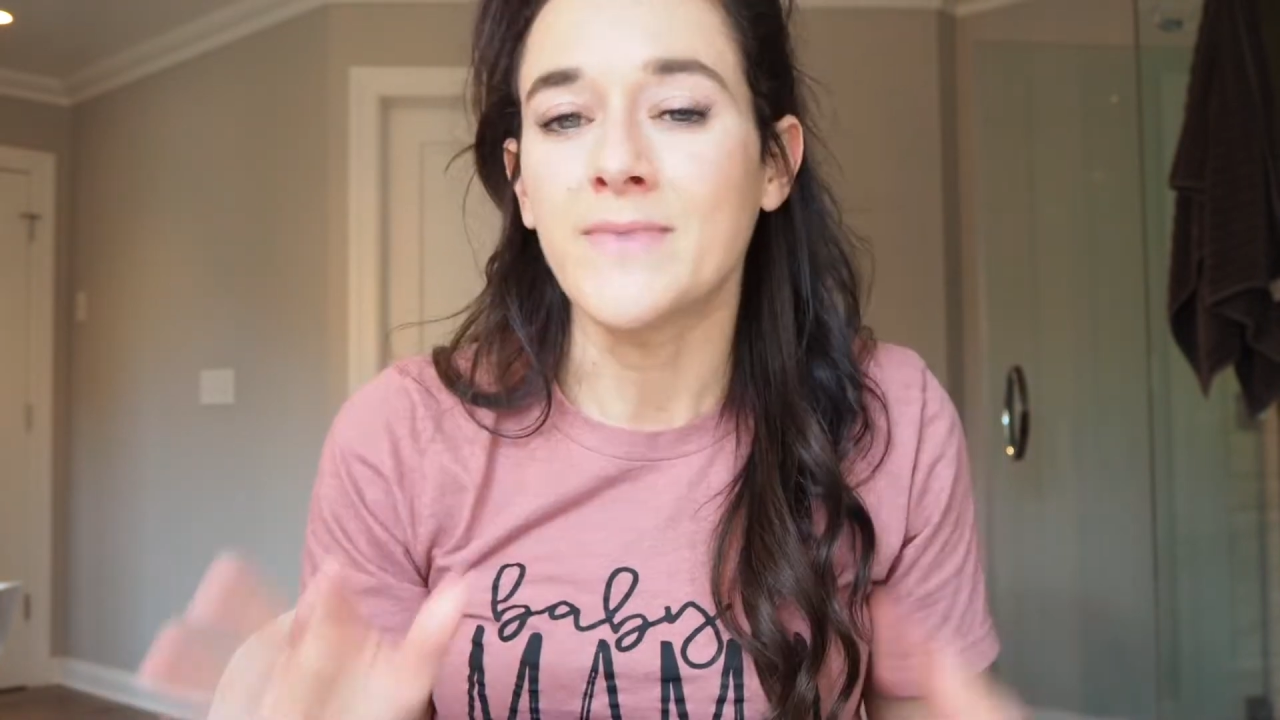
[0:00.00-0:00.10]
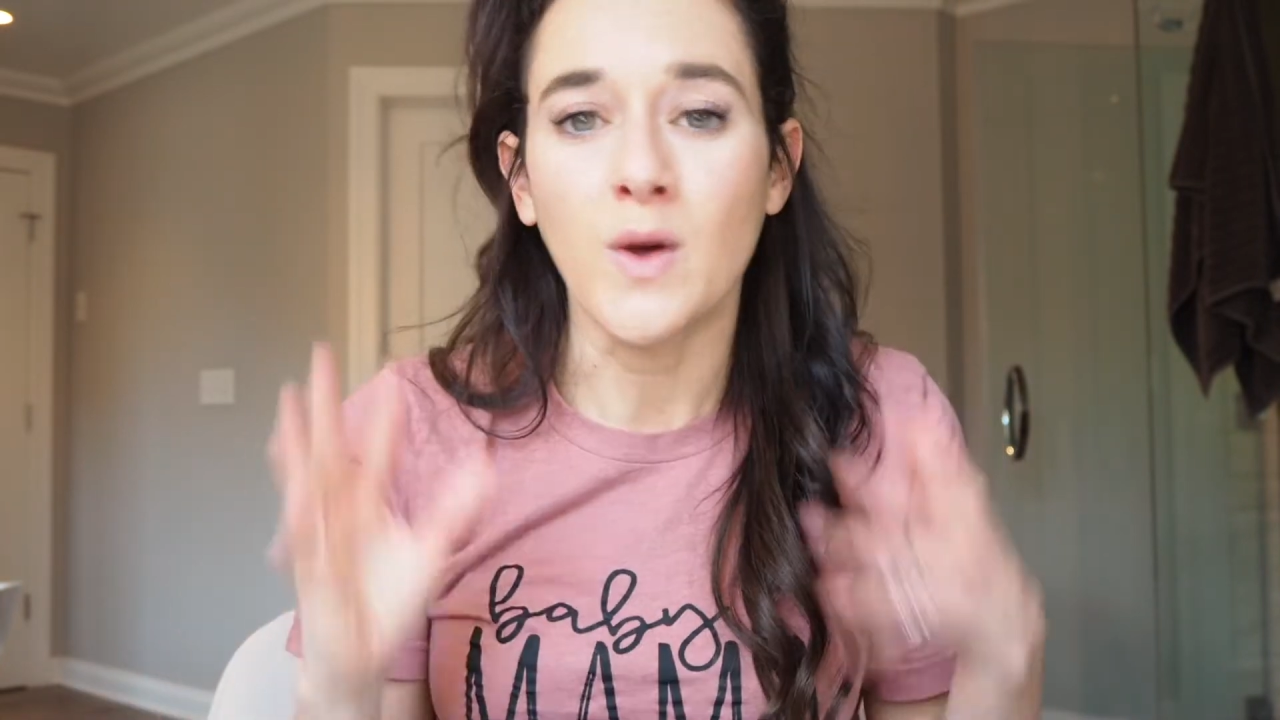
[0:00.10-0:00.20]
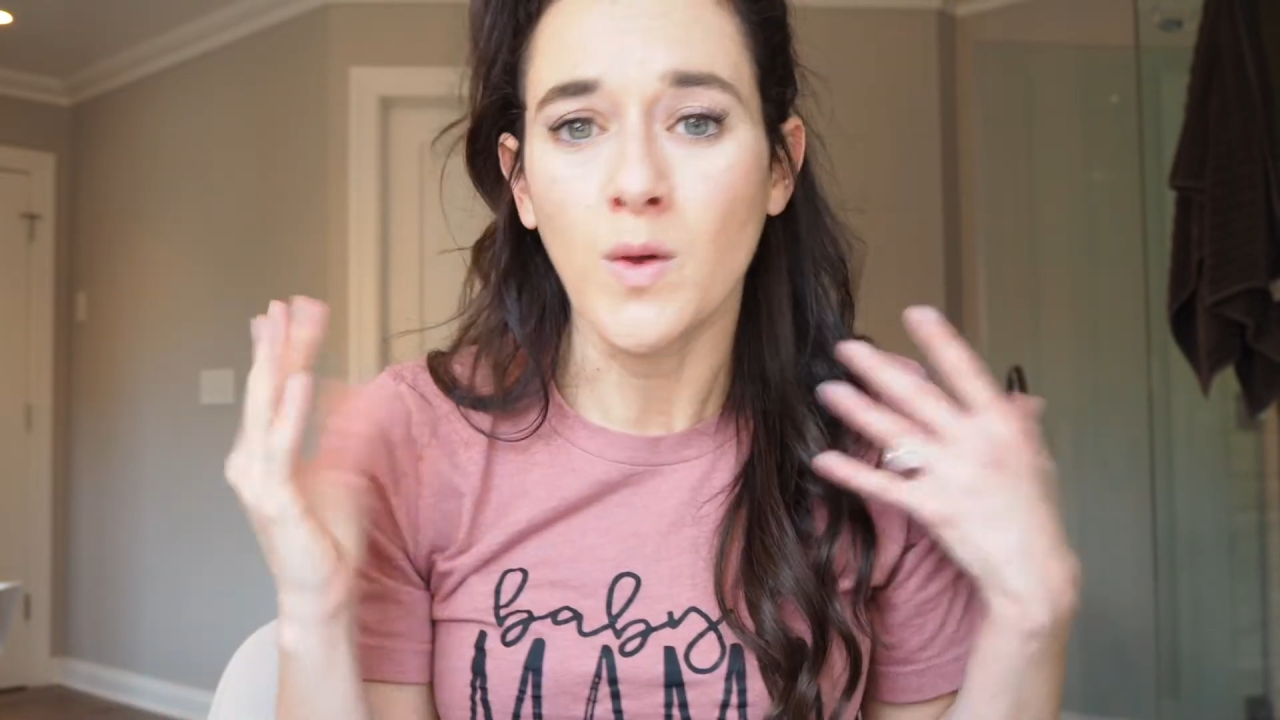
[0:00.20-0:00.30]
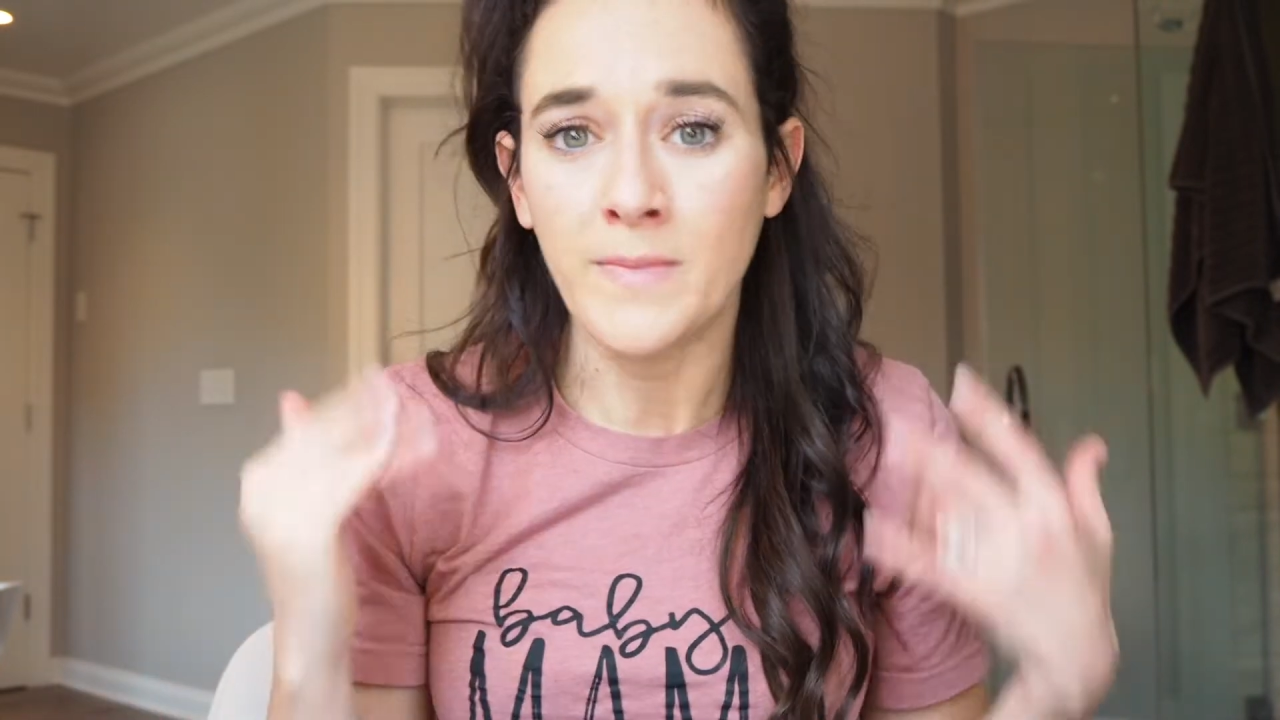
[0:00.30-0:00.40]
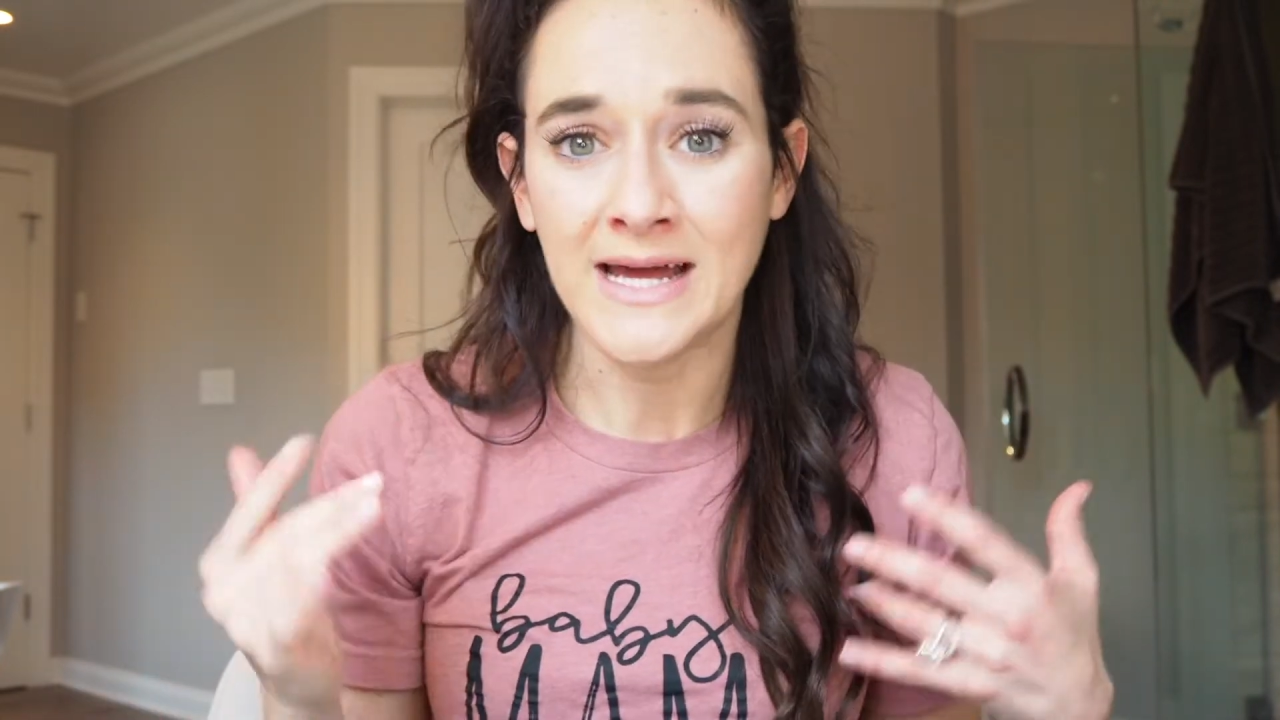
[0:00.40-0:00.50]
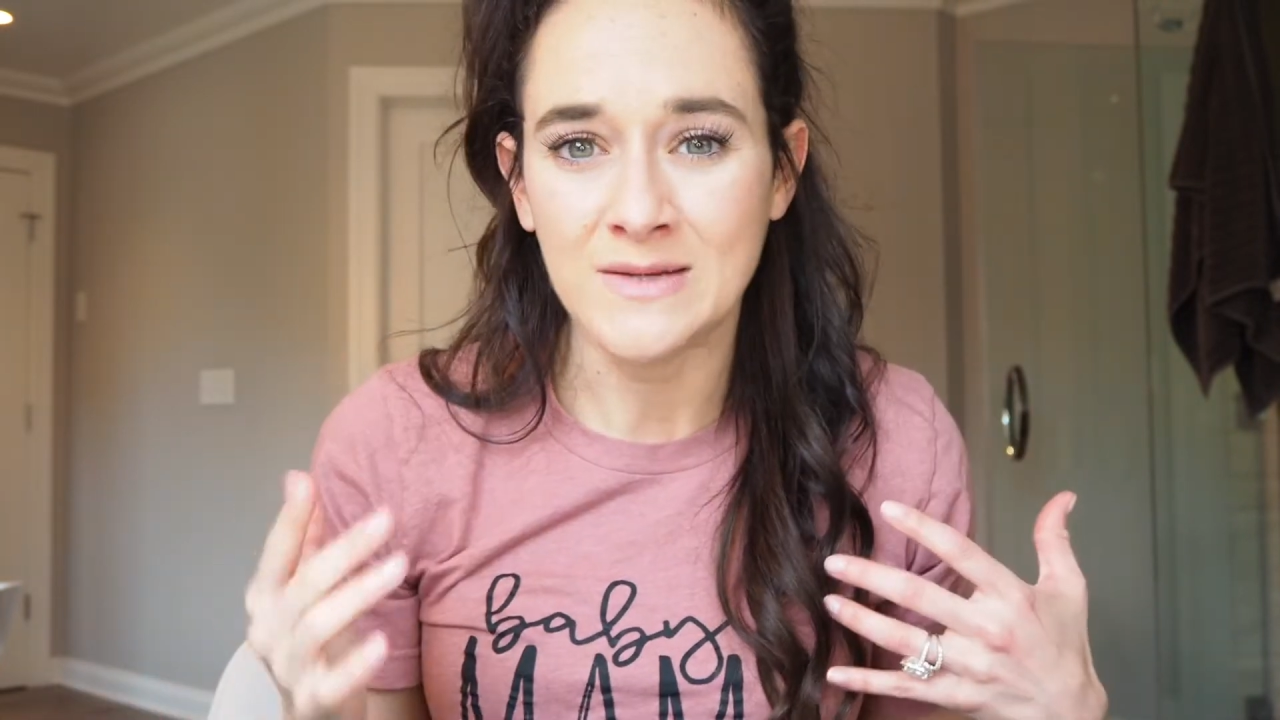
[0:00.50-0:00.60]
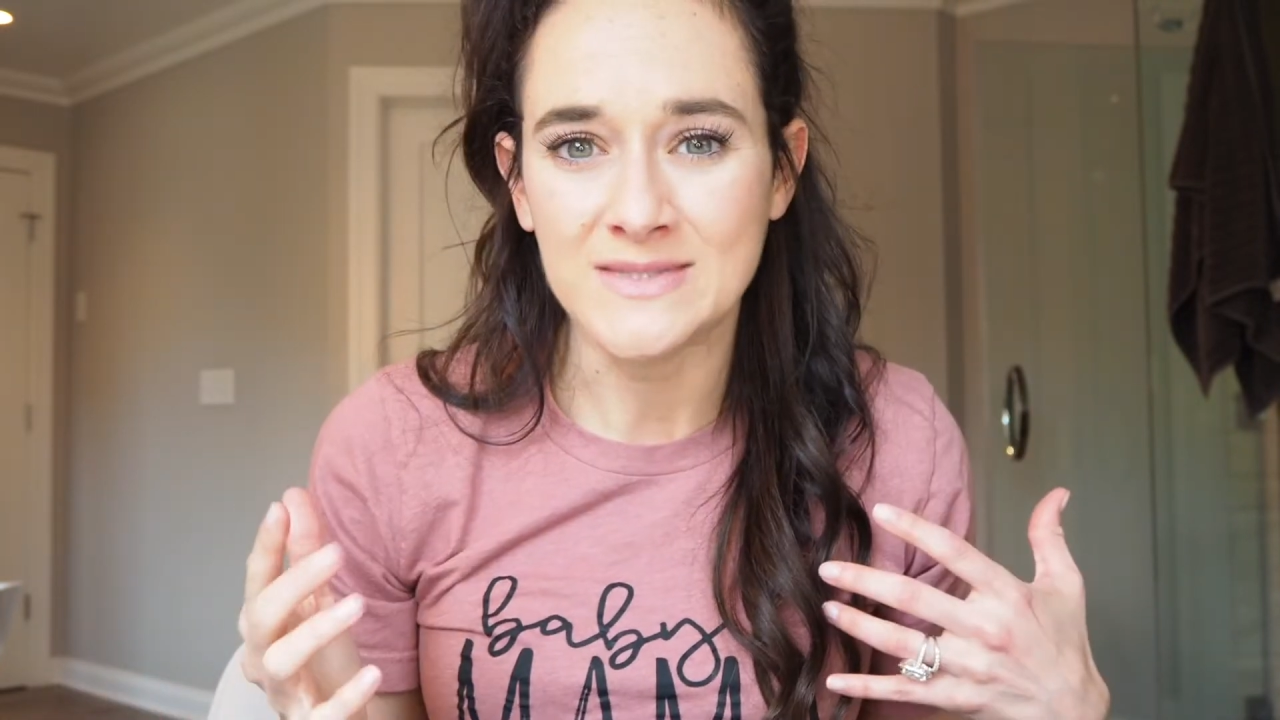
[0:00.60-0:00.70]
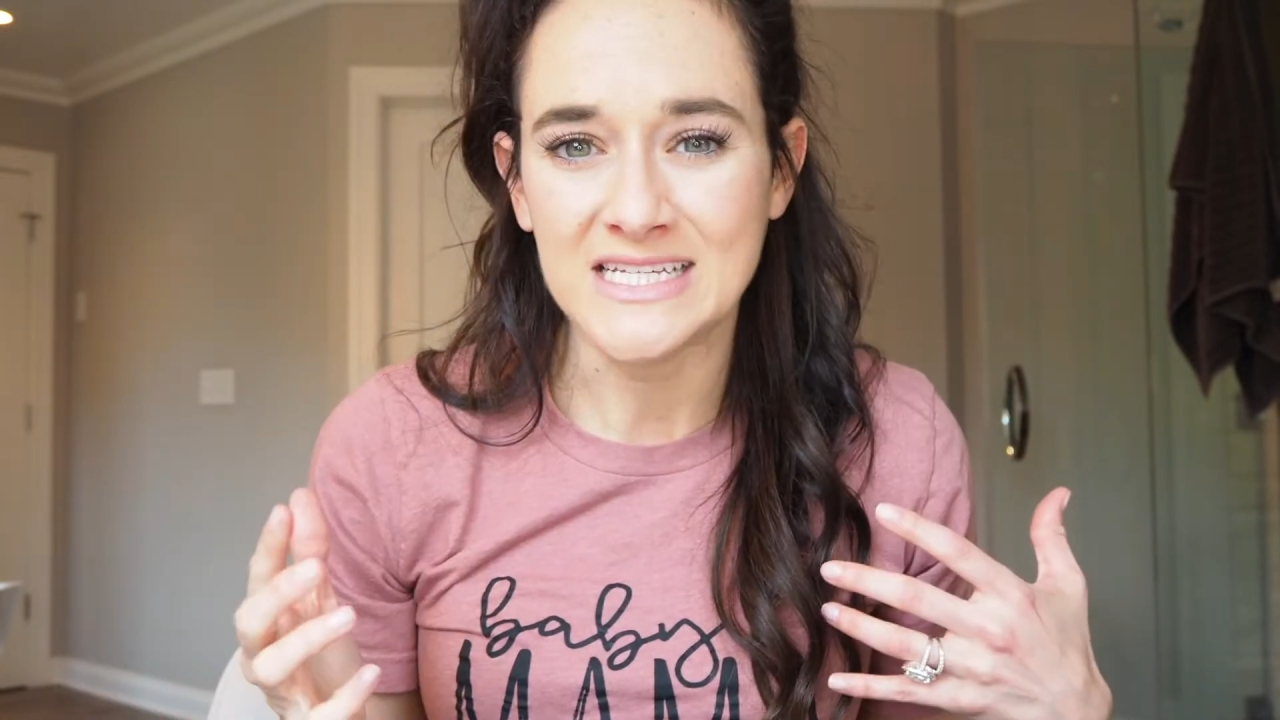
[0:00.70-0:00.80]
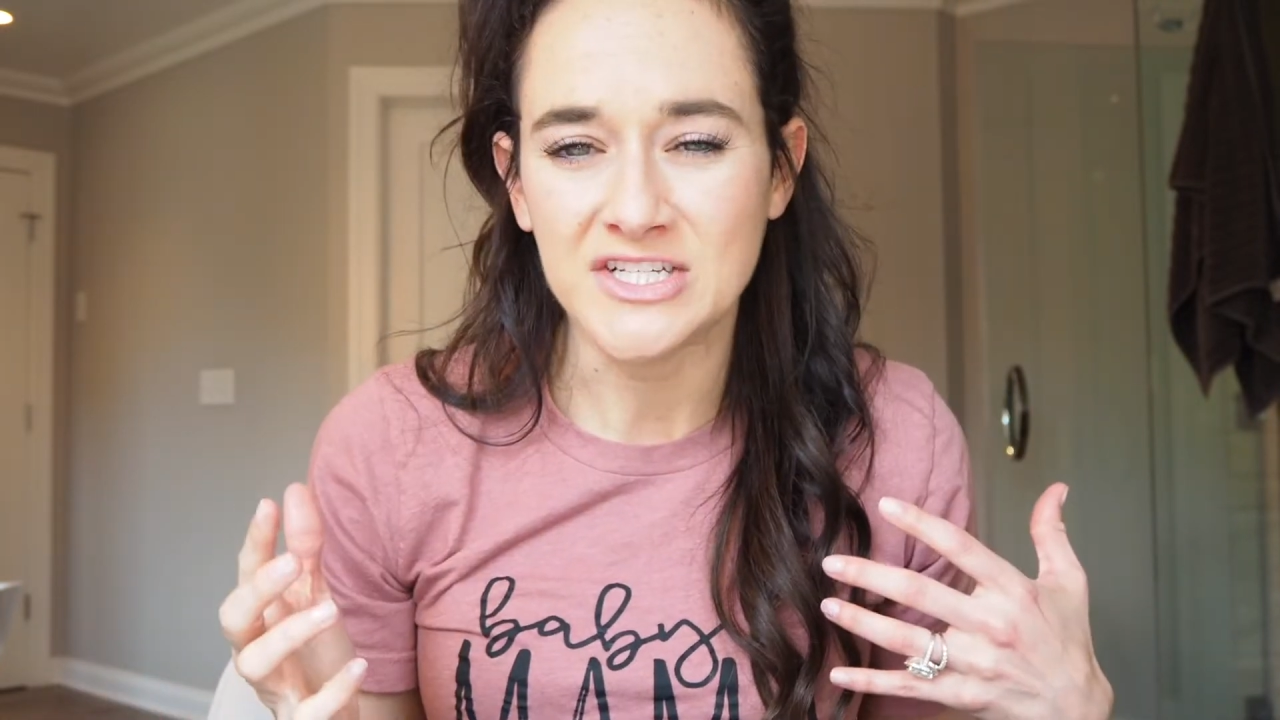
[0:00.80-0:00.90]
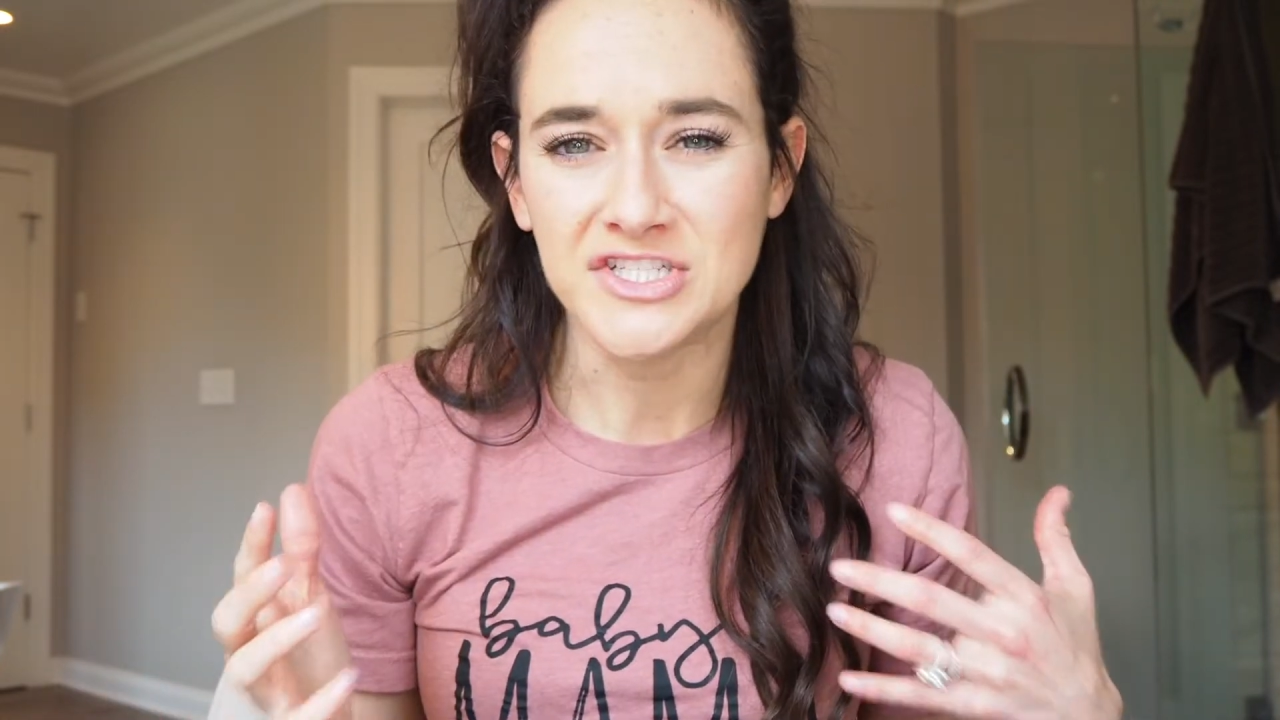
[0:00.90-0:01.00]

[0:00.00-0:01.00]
My whole body was like